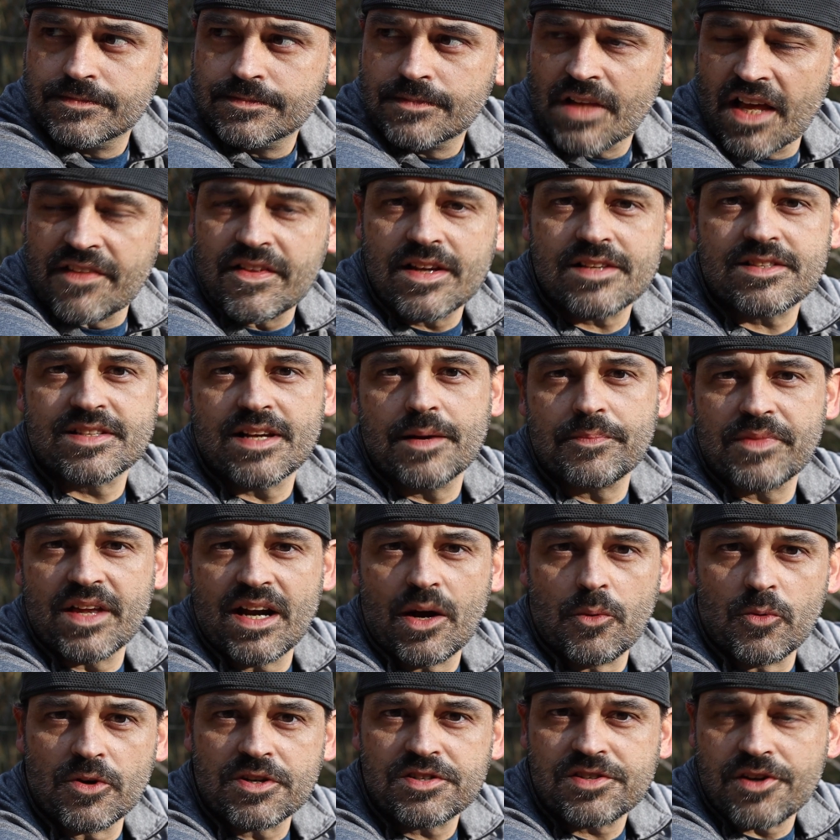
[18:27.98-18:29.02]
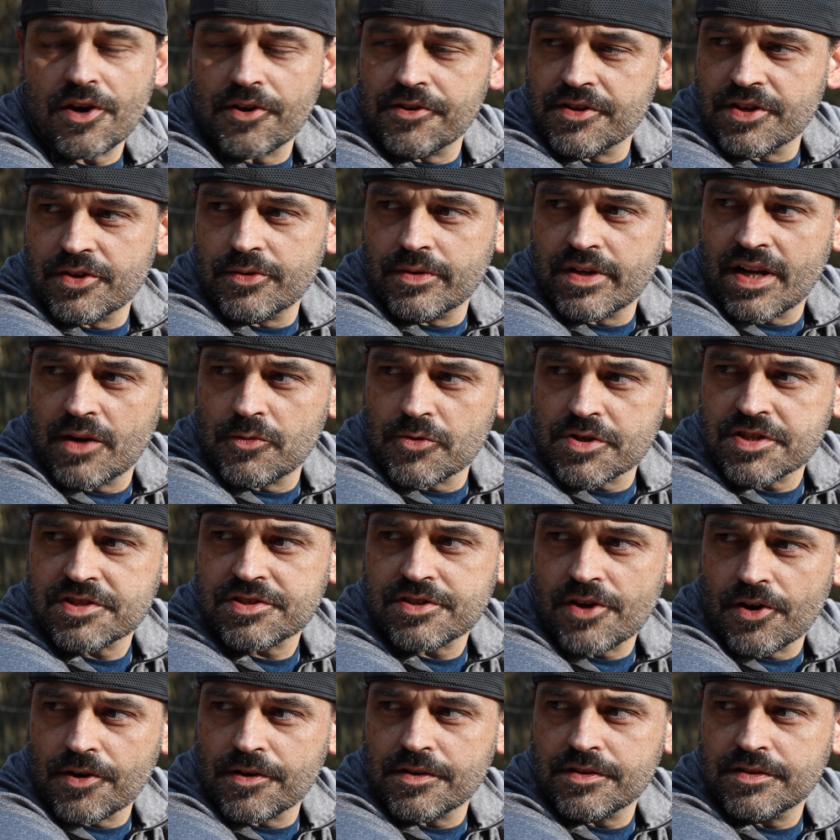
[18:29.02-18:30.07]
And that's something I want to start doing. I want to
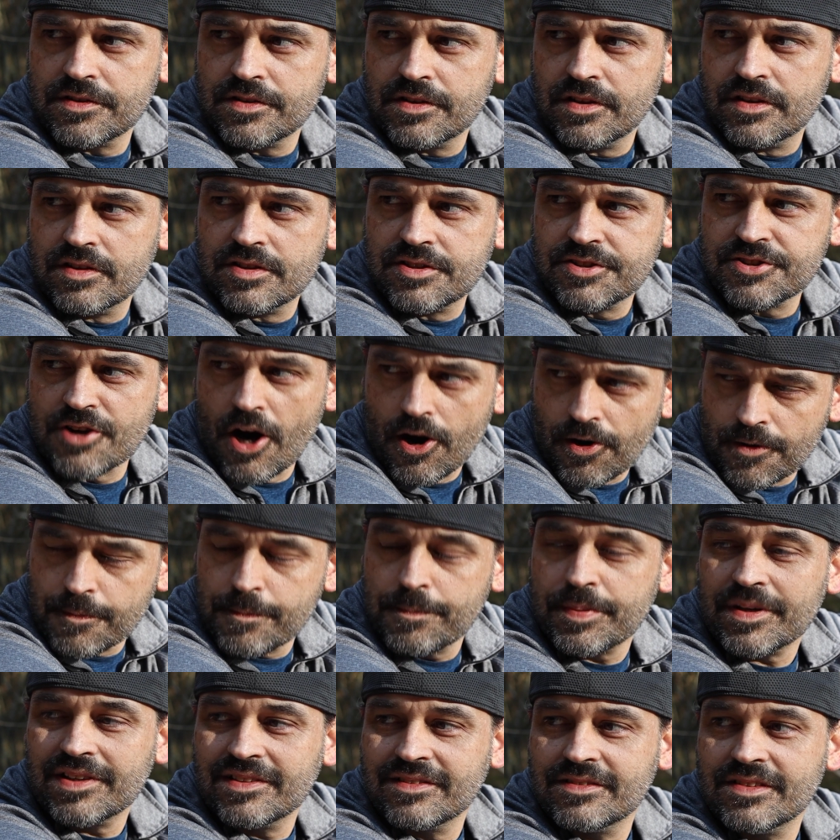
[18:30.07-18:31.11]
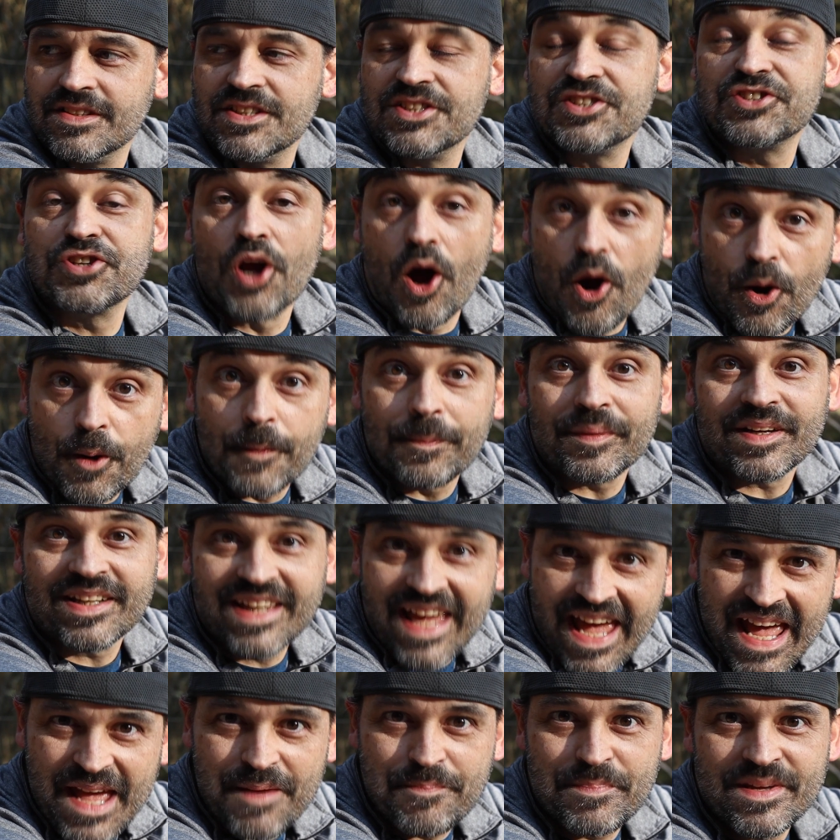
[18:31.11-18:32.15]
start tarp
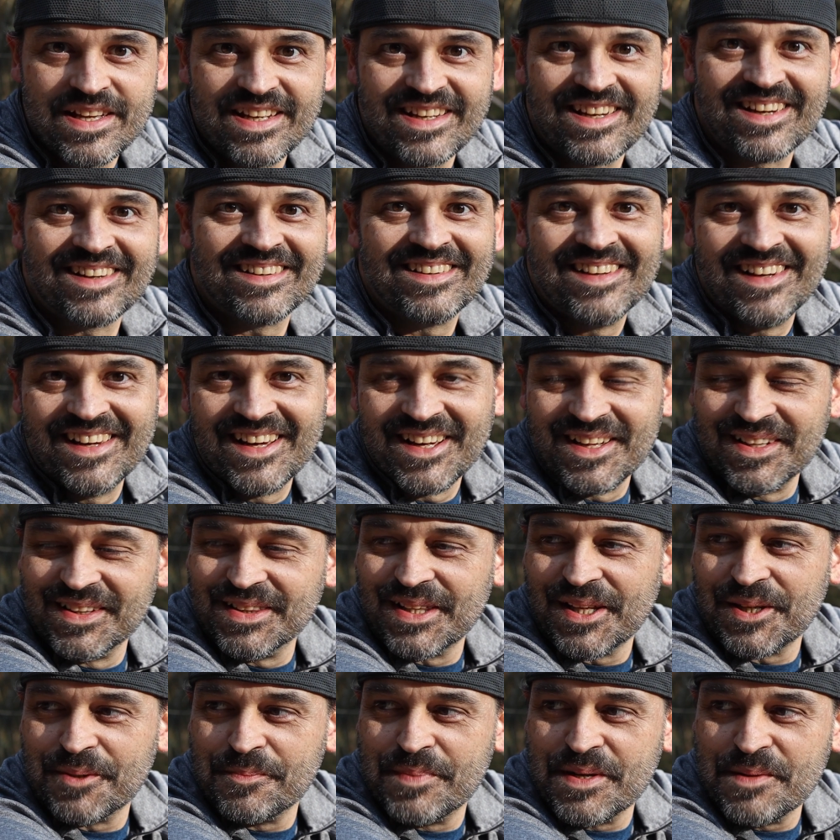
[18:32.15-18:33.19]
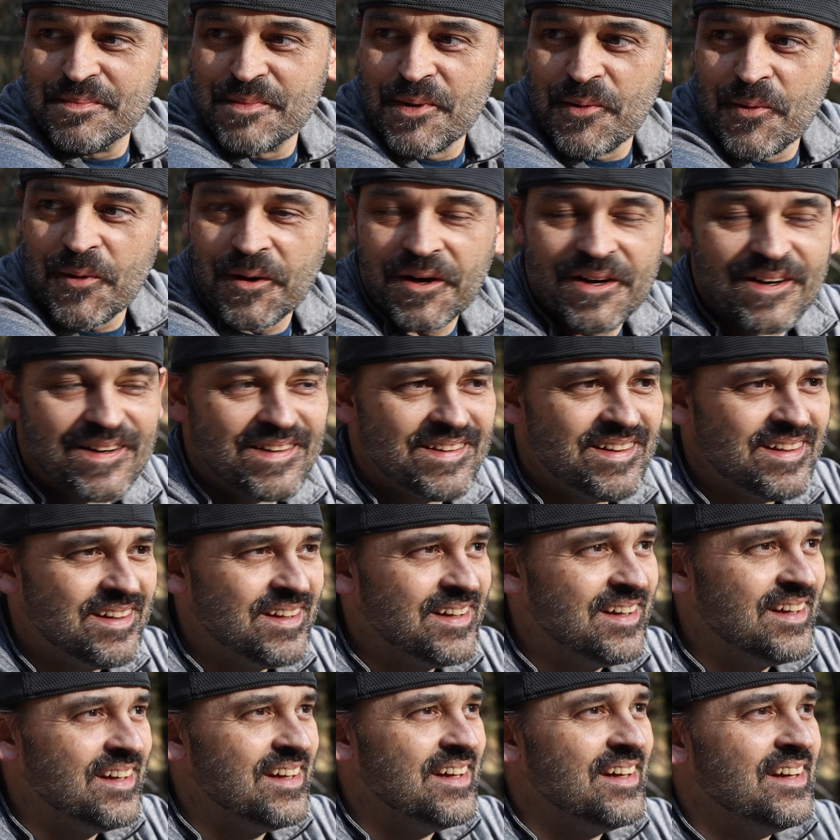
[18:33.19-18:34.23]
camping a little bit more
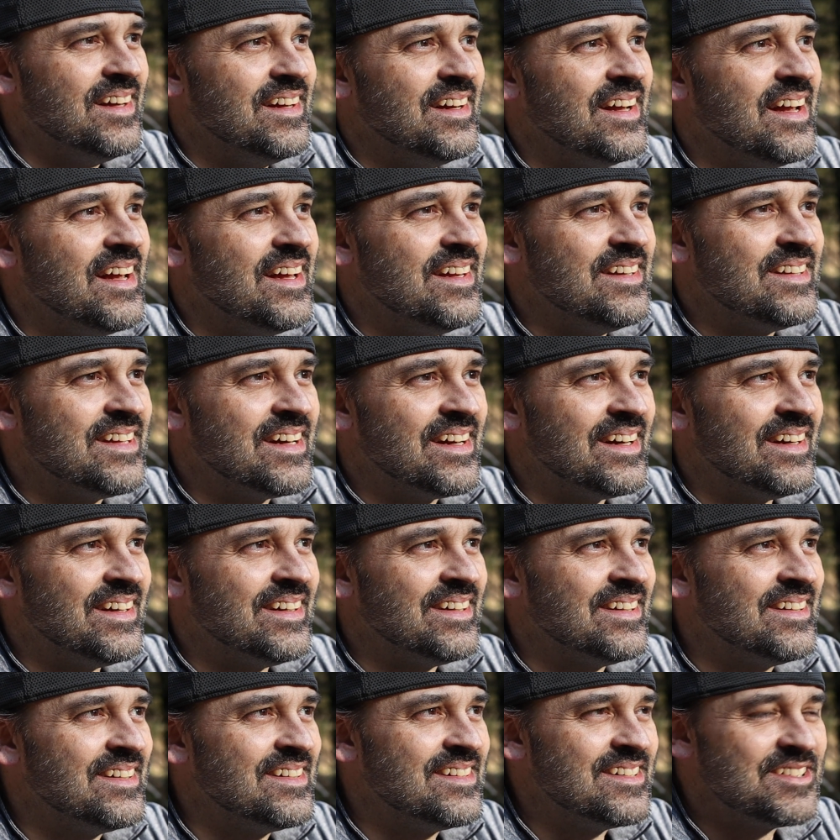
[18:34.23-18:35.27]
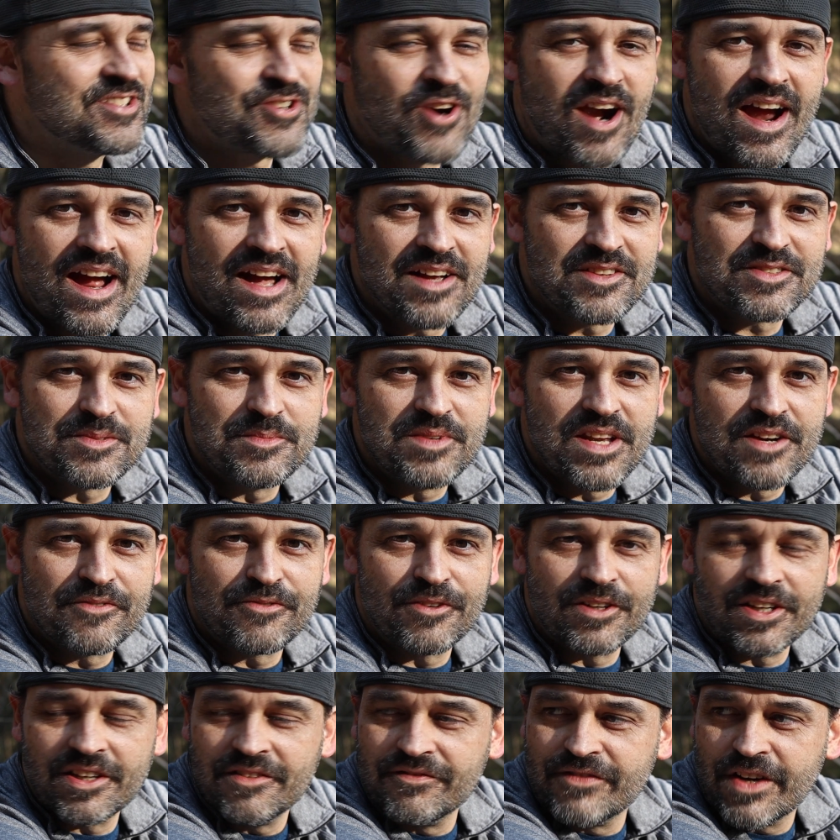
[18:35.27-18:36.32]
and try out some
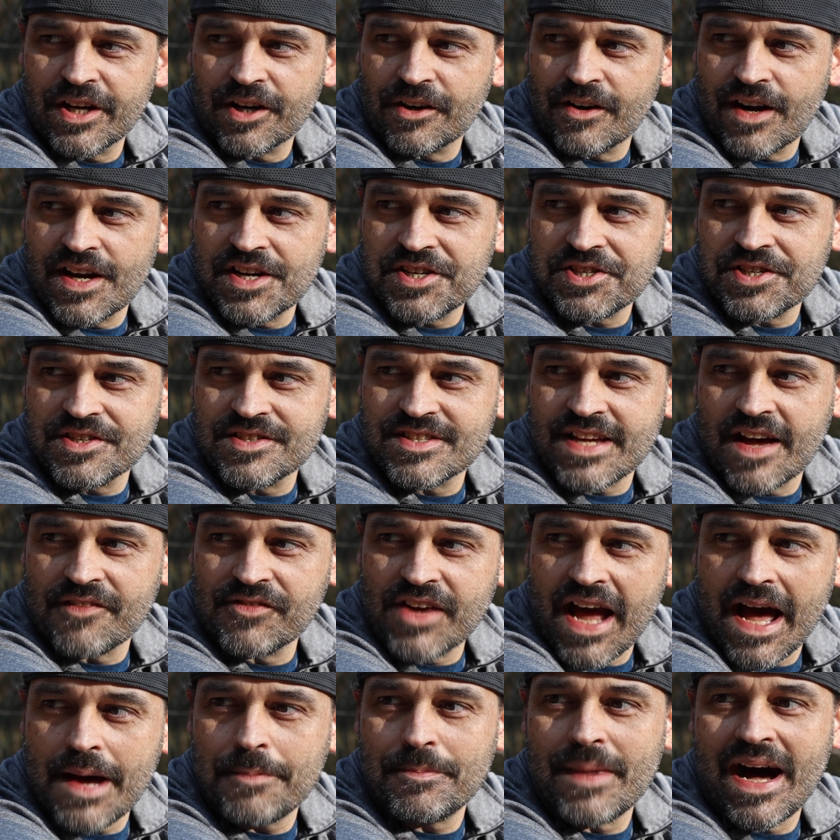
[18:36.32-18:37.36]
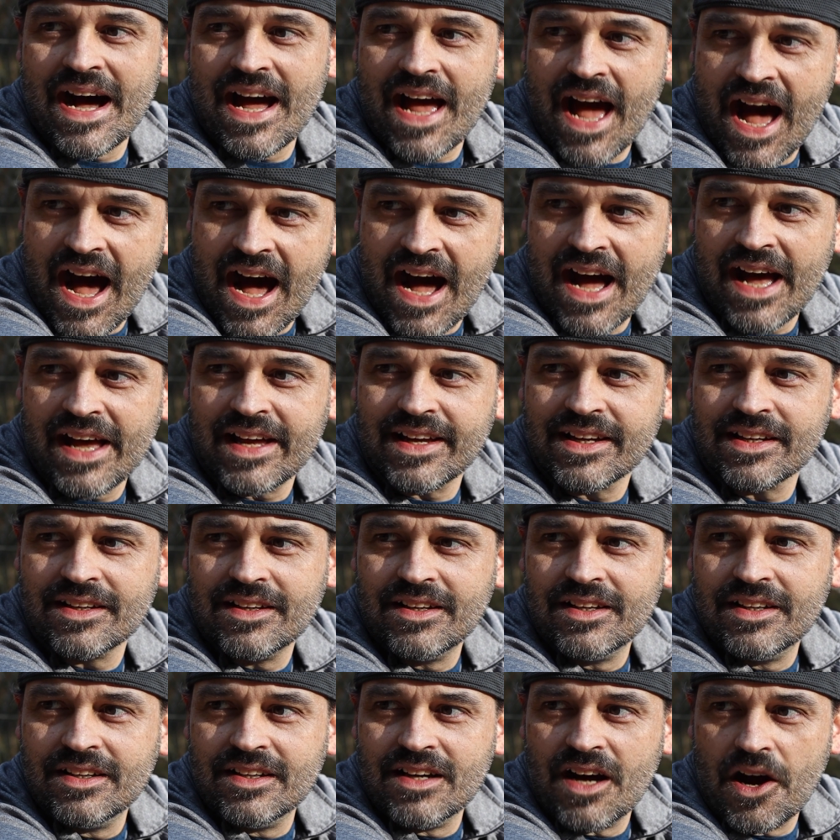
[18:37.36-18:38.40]
different configurations. I've got my eye
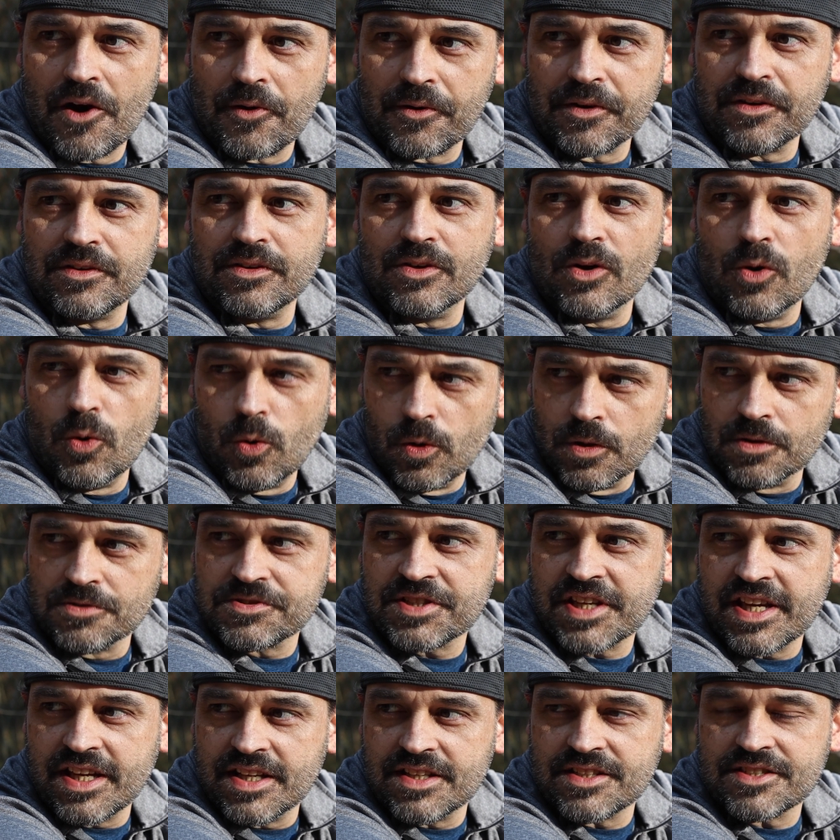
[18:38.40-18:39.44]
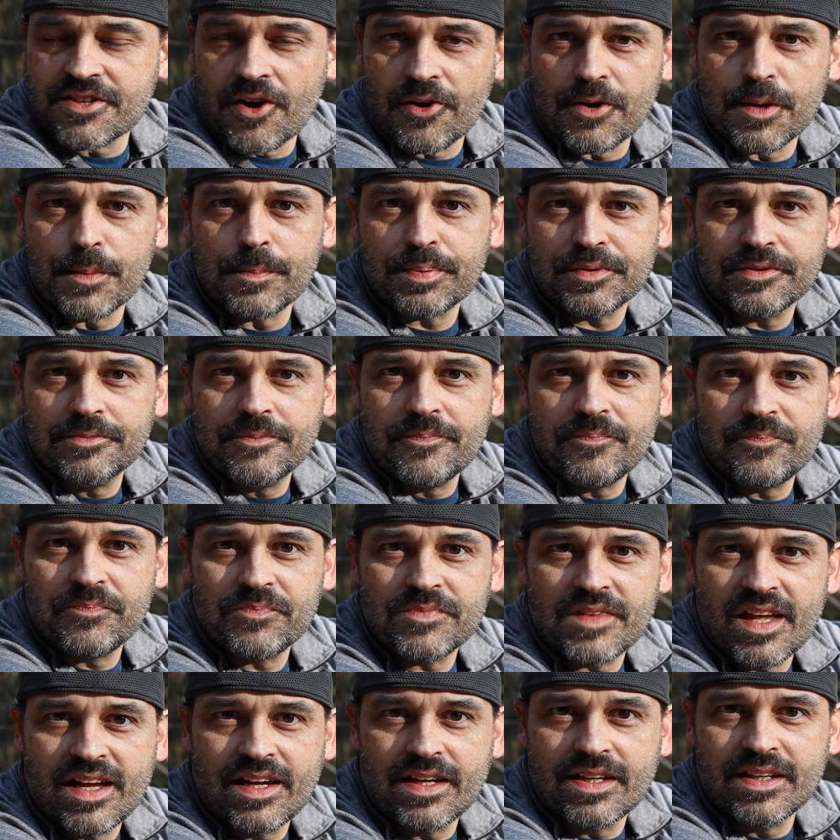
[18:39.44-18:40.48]
on an oilskin tarp,
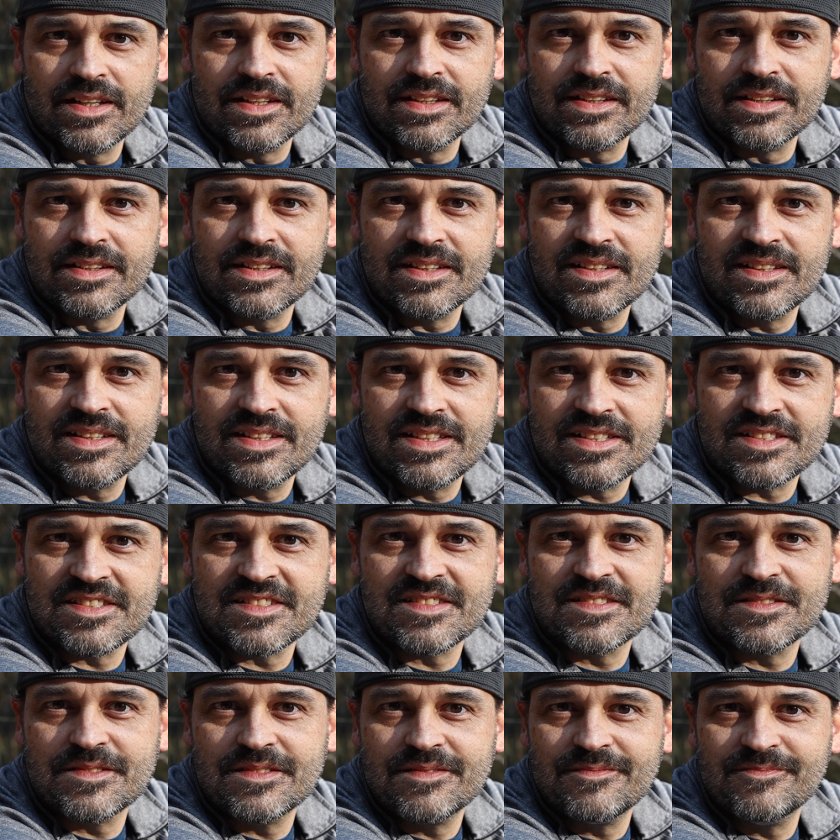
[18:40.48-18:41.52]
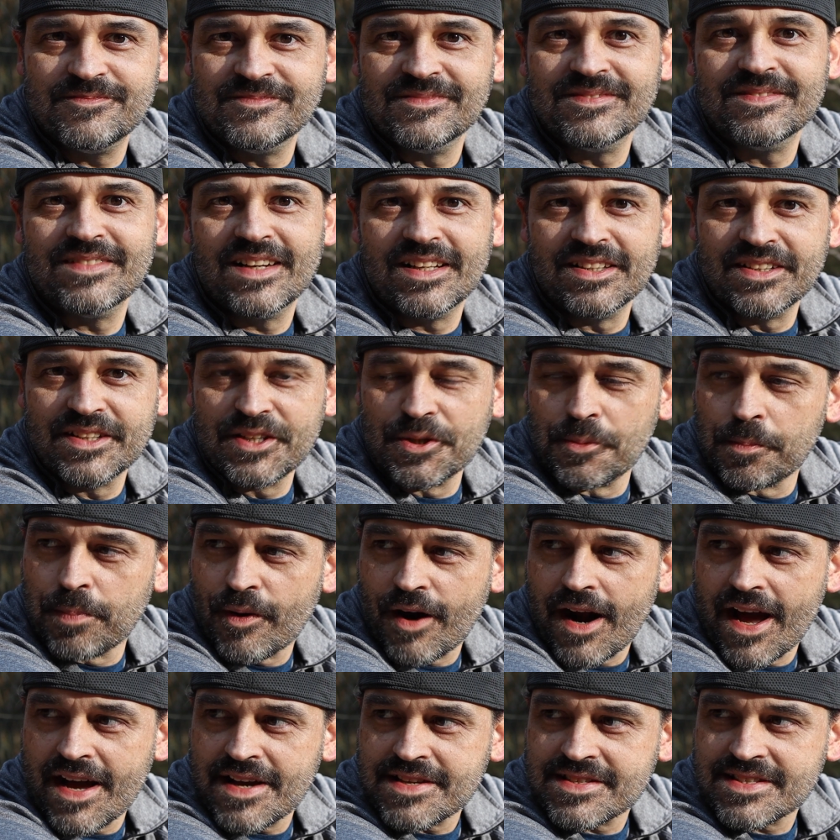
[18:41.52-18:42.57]
and it's a little
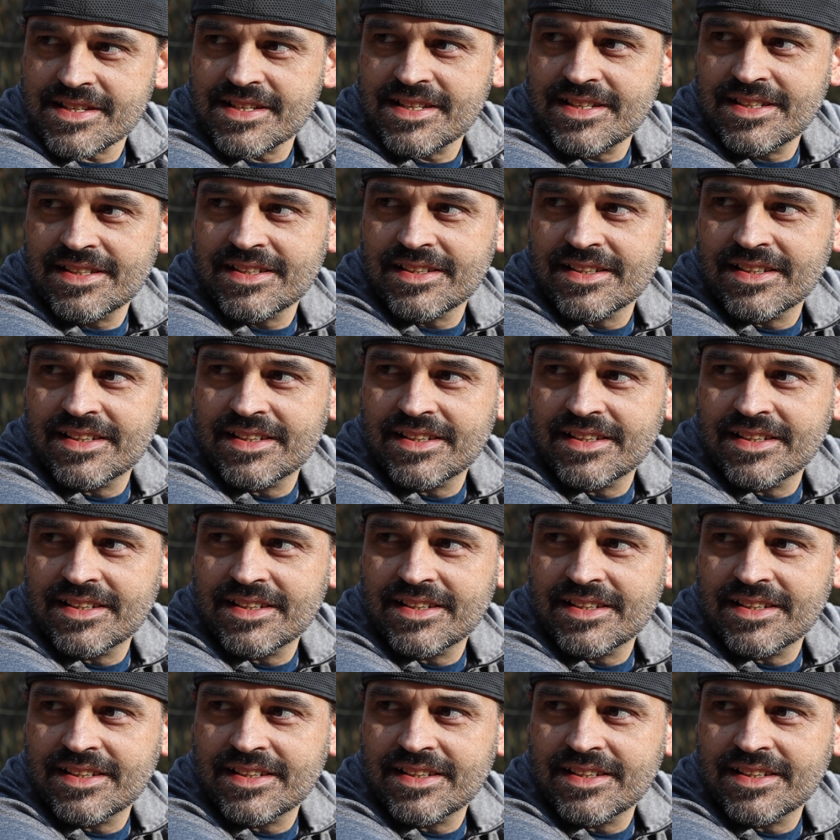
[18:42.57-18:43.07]
pricey,